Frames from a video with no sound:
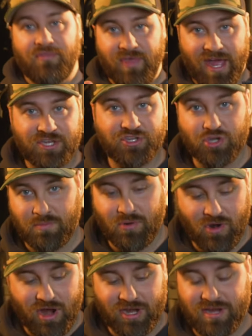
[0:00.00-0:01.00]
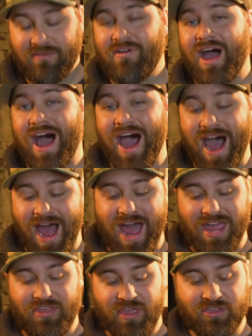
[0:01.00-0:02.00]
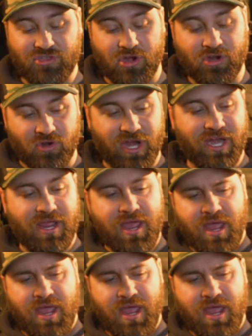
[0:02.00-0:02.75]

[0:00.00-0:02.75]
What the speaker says: that's your prerogative. I think they're great.